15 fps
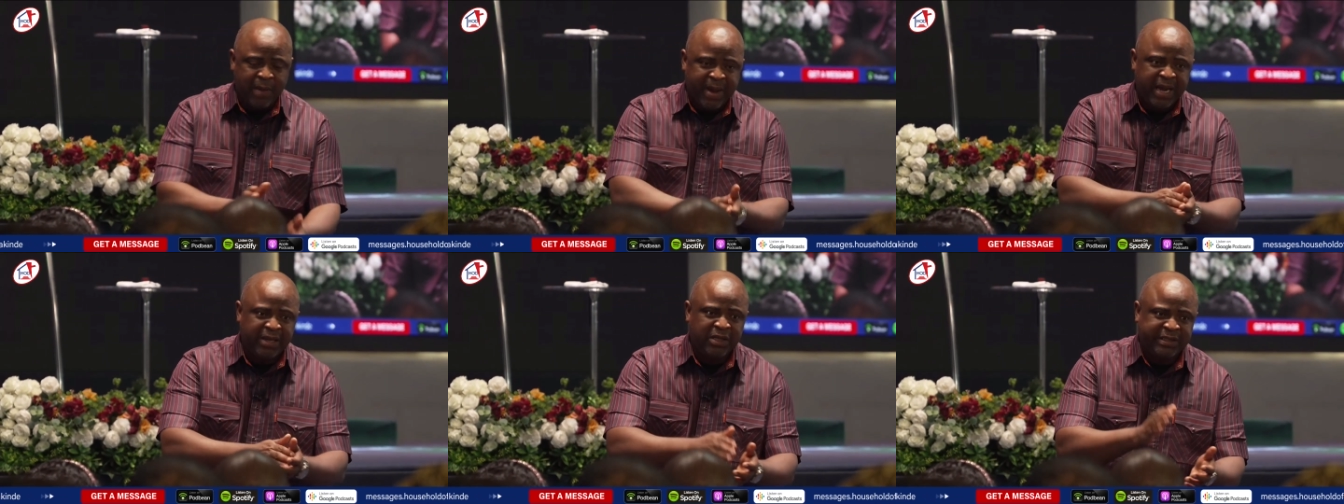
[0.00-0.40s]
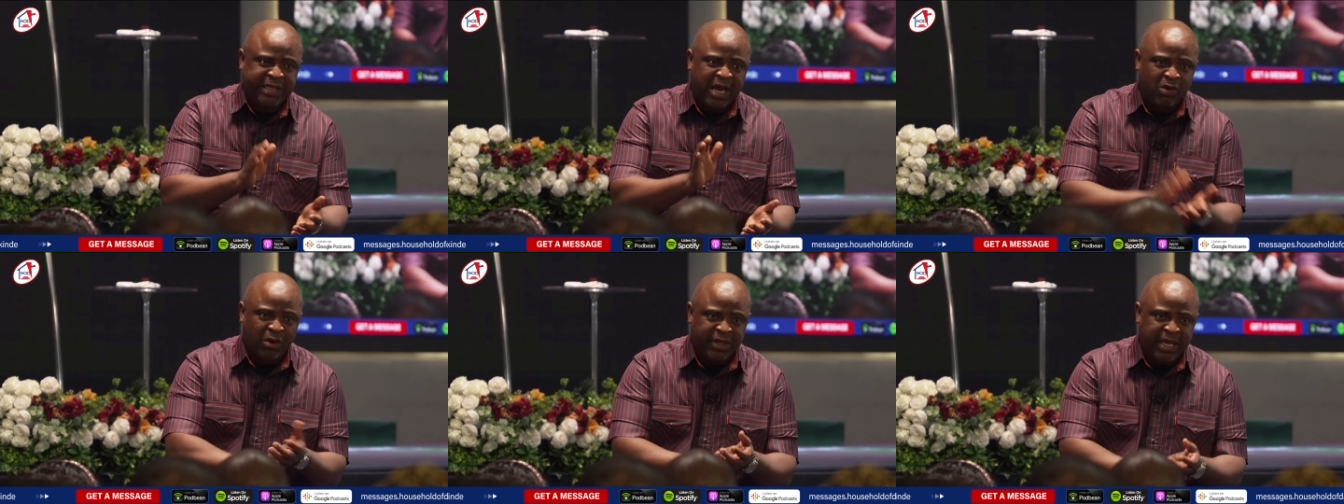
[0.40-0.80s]
Bye bye.
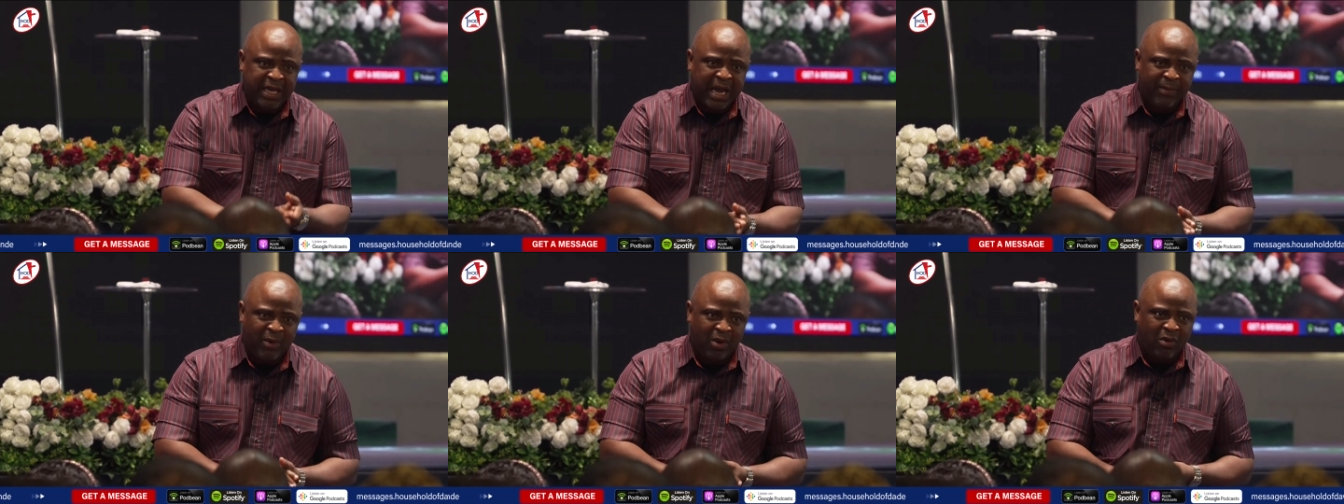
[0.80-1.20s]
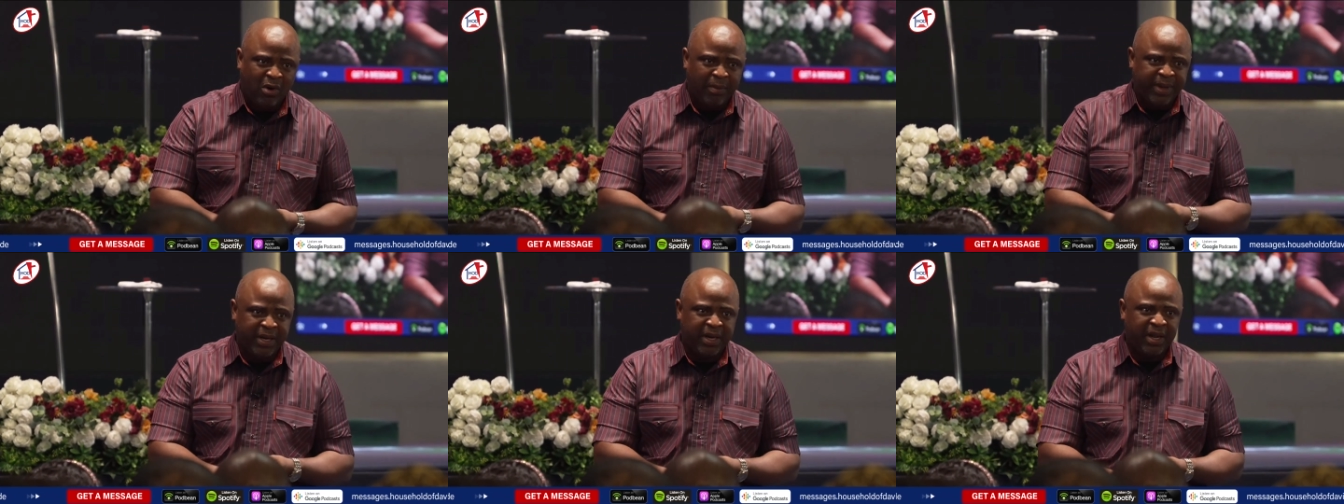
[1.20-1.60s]
Tell your king I'm
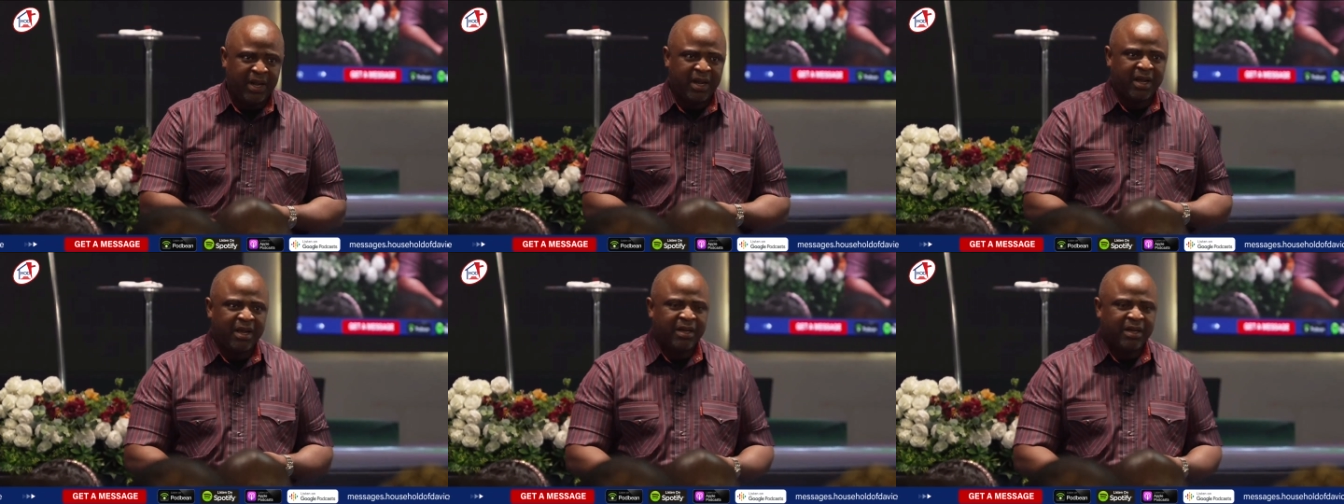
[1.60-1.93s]
not coming.